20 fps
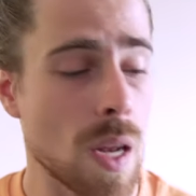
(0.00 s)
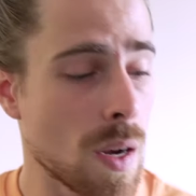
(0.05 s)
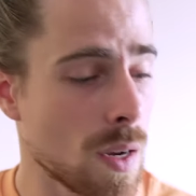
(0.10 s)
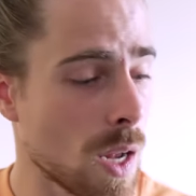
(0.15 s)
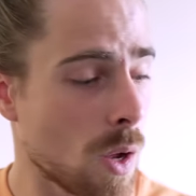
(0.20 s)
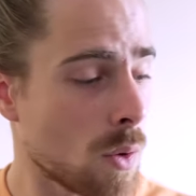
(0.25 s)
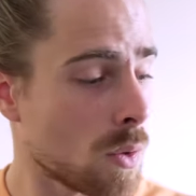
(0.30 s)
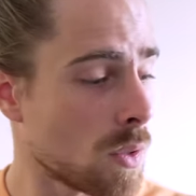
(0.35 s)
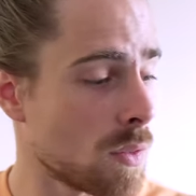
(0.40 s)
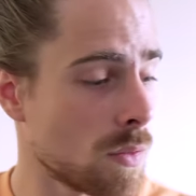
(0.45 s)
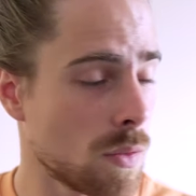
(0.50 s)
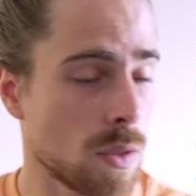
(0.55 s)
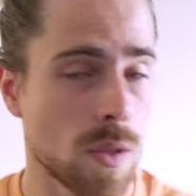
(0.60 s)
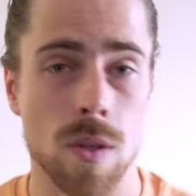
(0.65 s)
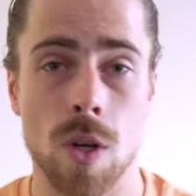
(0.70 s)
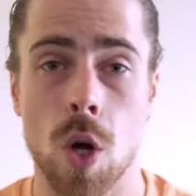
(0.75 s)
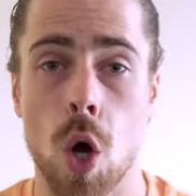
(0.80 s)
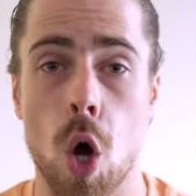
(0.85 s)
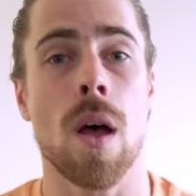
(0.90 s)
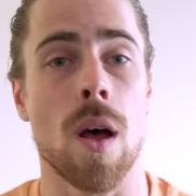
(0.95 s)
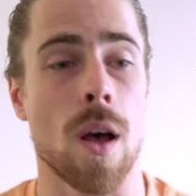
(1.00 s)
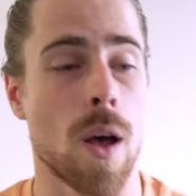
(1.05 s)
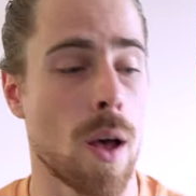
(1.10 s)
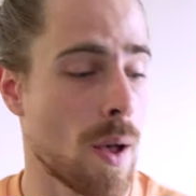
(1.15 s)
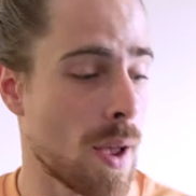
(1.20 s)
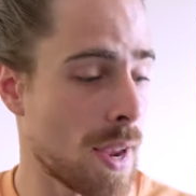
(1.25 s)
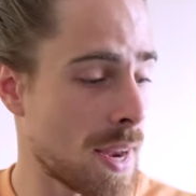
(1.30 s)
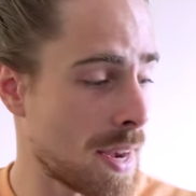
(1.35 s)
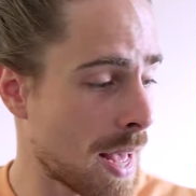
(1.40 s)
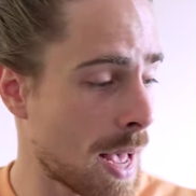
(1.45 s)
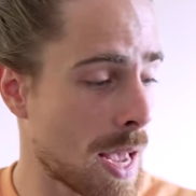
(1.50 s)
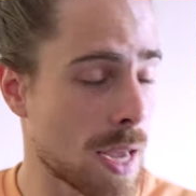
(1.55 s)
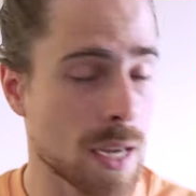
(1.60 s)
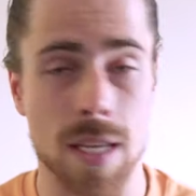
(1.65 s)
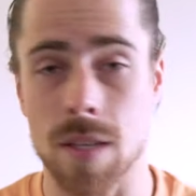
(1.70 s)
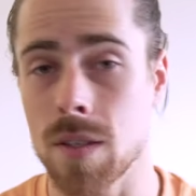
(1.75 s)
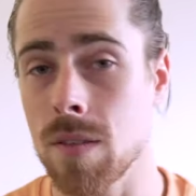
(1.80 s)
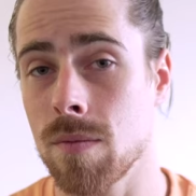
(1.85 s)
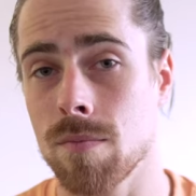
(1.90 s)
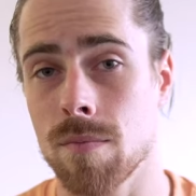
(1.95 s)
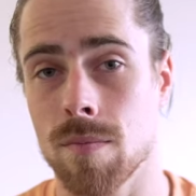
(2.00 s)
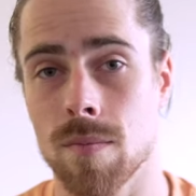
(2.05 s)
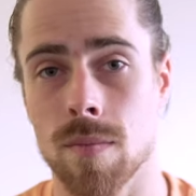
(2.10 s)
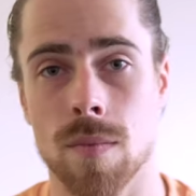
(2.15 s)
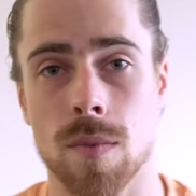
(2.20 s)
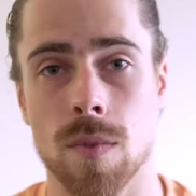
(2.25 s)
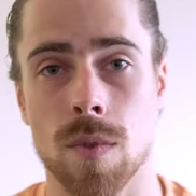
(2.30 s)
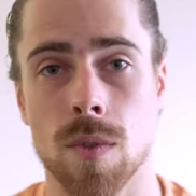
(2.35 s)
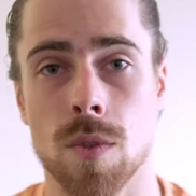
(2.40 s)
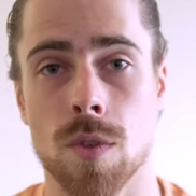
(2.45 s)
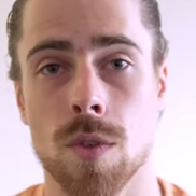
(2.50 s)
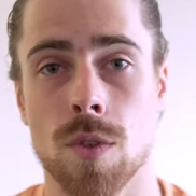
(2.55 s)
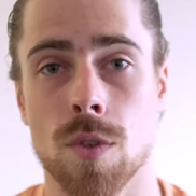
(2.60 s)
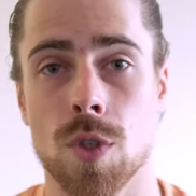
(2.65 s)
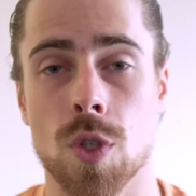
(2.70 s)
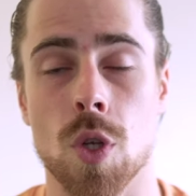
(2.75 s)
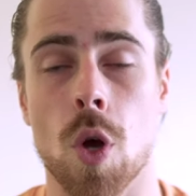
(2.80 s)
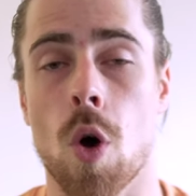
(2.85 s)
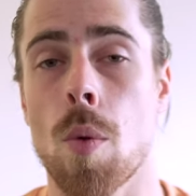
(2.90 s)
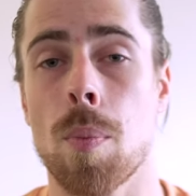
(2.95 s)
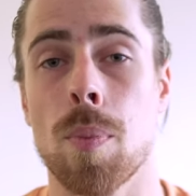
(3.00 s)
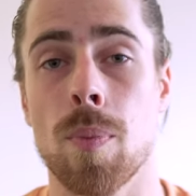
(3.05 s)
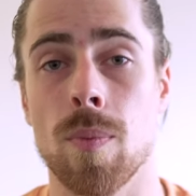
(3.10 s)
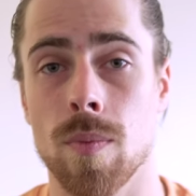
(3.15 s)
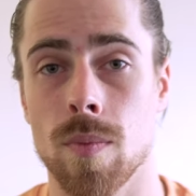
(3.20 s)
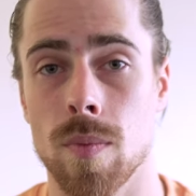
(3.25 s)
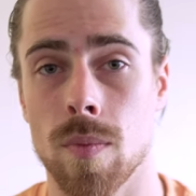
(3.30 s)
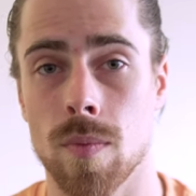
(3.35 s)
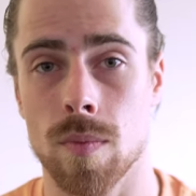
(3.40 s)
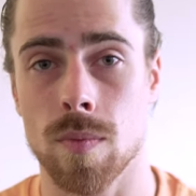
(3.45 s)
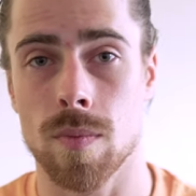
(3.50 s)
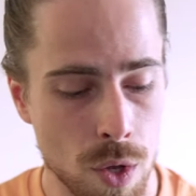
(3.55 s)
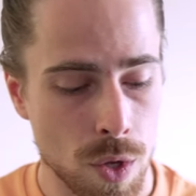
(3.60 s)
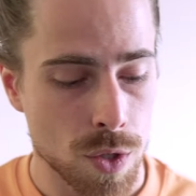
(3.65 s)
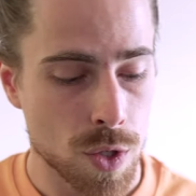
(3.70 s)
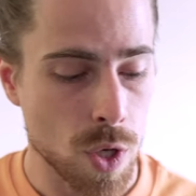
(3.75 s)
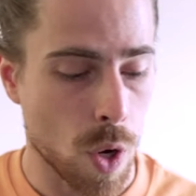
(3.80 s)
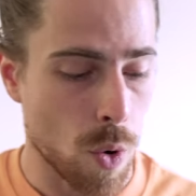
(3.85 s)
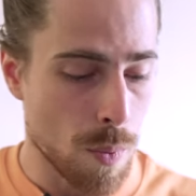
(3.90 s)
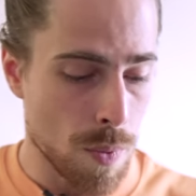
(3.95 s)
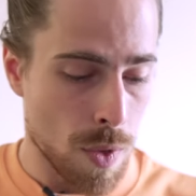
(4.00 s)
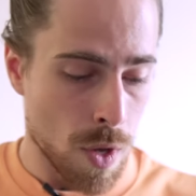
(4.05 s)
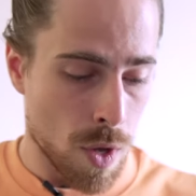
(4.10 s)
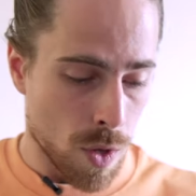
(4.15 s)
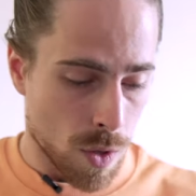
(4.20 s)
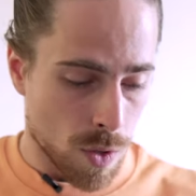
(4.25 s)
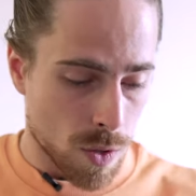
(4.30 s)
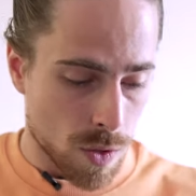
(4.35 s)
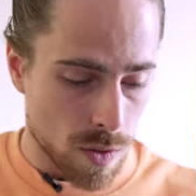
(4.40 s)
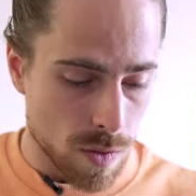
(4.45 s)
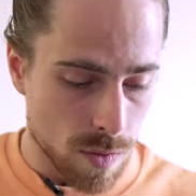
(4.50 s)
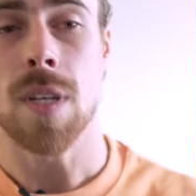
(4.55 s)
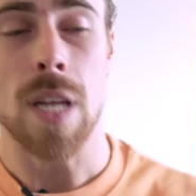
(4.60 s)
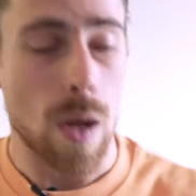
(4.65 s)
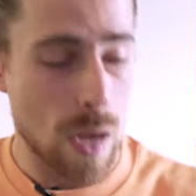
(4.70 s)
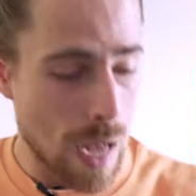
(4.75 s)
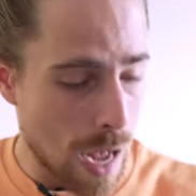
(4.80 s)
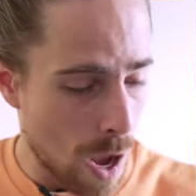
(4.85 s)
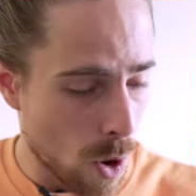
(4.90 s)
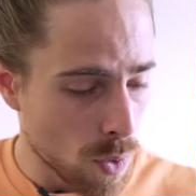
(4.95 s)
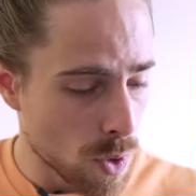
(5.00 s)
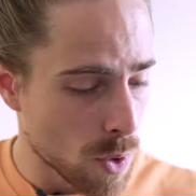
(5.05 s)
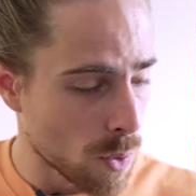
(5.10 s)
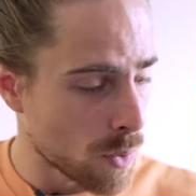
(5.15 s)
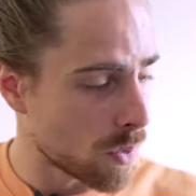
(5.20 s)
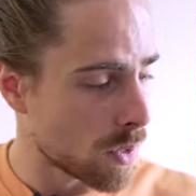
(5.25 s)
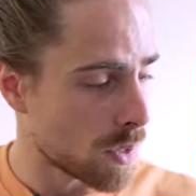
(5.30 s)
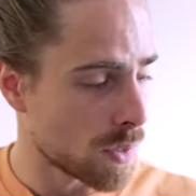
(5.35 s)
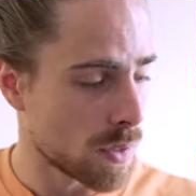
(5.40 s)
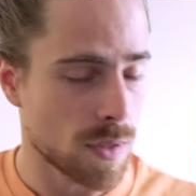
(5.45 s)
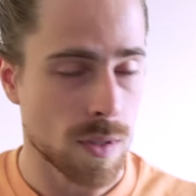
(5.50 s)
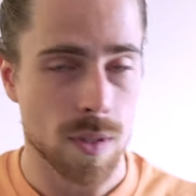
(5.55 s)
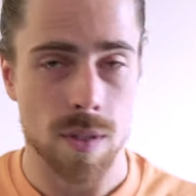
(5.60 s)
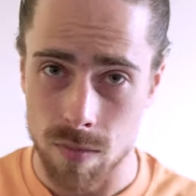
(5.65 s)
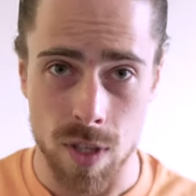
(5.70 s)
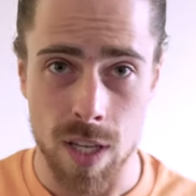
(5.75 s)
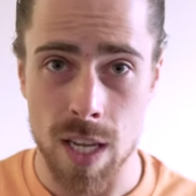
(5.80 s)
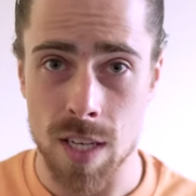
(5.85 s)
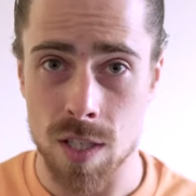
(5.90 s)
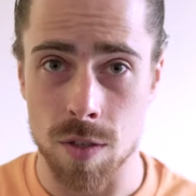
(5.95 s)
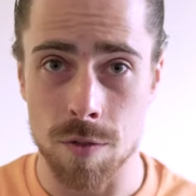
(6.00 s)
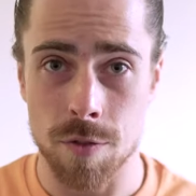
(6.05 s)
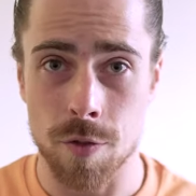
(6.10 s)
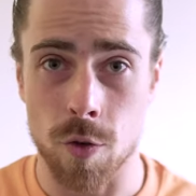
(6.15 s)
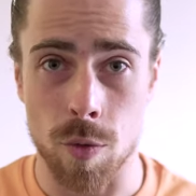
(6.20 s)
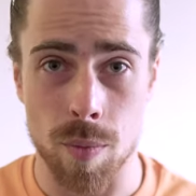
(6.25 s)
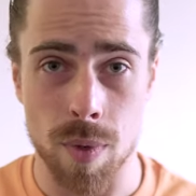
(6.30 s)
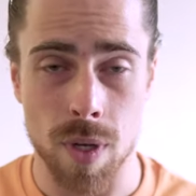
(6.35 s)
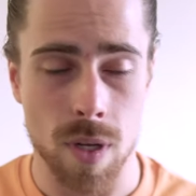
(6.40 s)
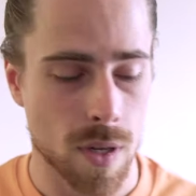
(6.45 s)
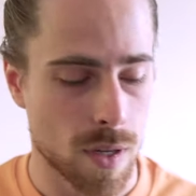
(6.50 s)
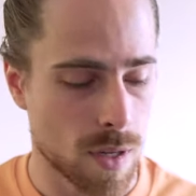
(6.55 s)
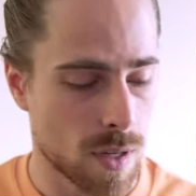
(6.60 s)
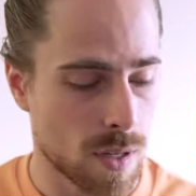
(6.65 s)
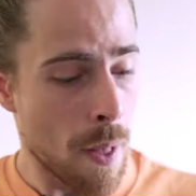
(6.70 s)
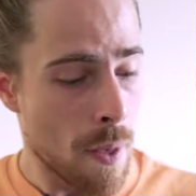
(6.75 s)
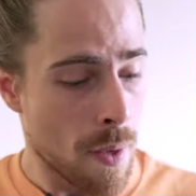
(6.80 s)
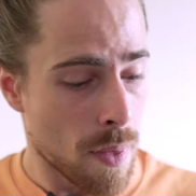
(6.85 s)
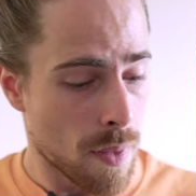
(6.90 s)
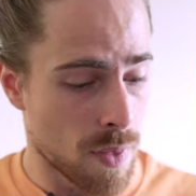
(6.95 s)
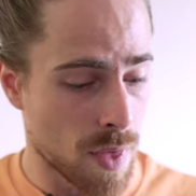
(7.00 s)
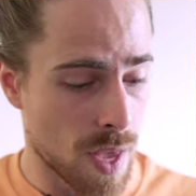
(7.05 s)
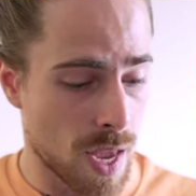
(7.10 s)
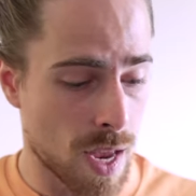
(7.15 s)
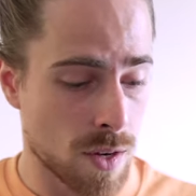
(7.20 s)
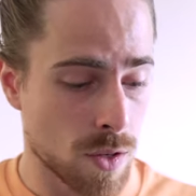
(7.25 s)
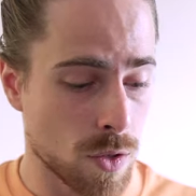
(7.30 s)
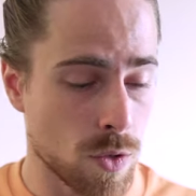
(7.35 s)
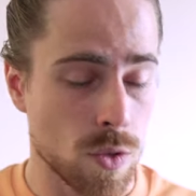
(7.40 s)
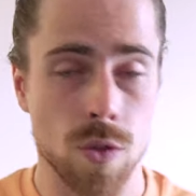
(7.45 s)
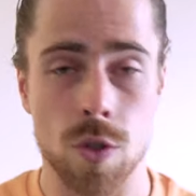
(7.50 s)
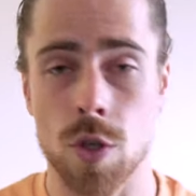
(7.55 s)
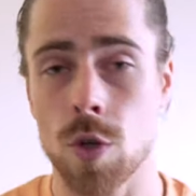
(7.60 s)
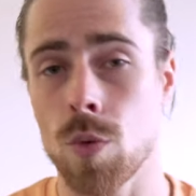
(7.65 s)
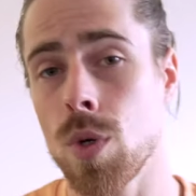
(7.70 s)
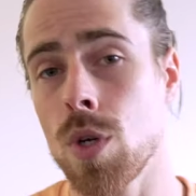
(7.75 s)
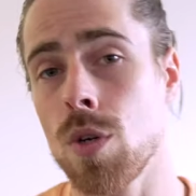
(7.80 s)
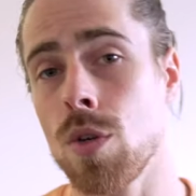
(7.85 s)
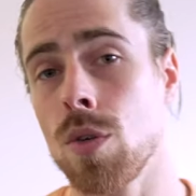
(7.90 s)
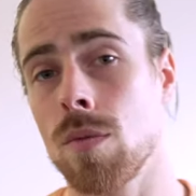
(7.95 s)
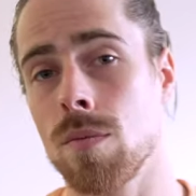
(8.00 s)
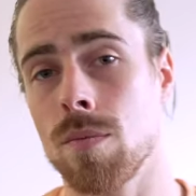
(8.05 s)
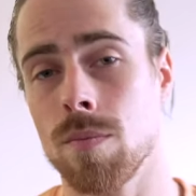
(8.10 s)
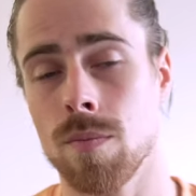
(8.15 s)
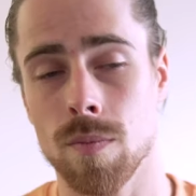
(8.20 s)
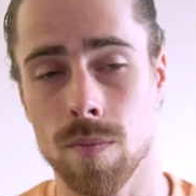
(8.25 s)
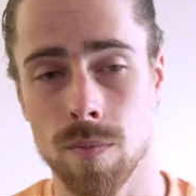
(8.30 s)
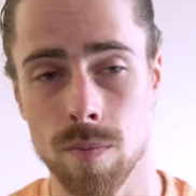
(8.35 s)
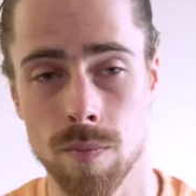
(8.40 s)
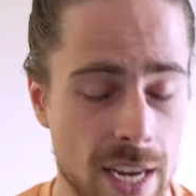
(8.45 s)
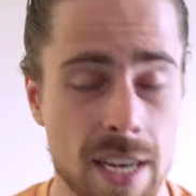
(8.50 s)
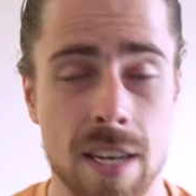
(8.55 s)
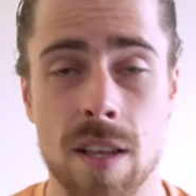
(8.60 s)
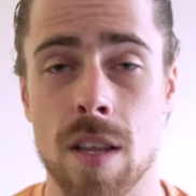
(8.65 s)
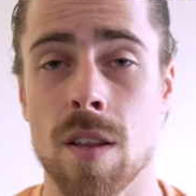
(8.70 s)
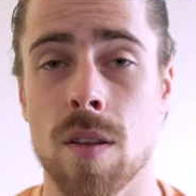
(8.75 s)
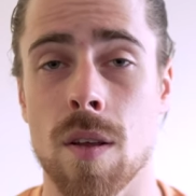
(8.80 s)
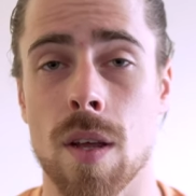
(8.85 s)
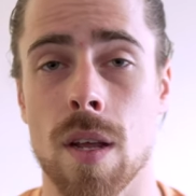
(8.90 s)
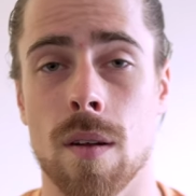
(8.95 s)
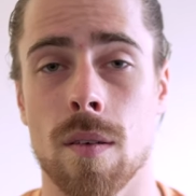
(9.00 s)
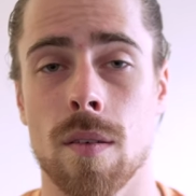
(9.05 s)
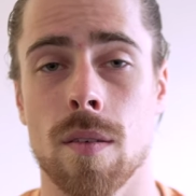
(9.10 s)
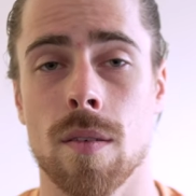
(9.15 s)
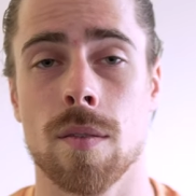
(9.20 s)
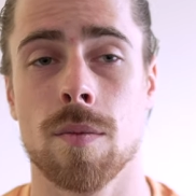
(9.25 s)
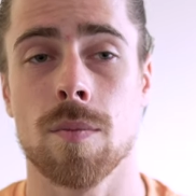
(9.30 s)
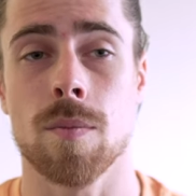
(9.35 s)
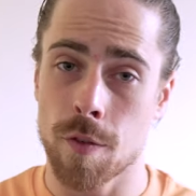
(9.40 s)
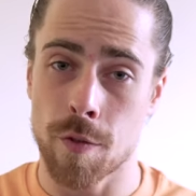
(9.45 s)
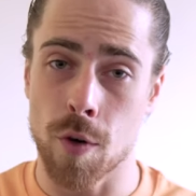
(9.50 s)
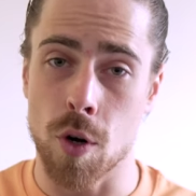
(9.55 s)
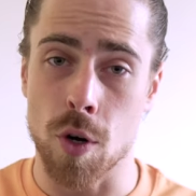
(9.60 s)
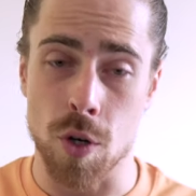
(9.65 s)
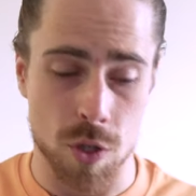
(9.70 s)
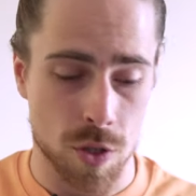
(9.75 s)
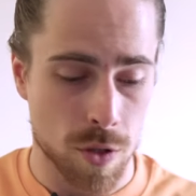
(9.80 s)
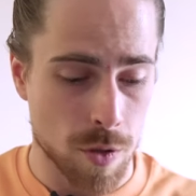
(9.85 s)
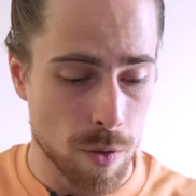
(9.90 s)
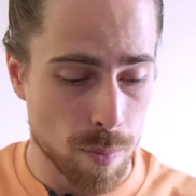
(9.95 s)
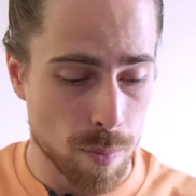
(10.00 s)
Now, uh, and I can, so, so now how go lesson 4b, then you wouldn't, and it, first,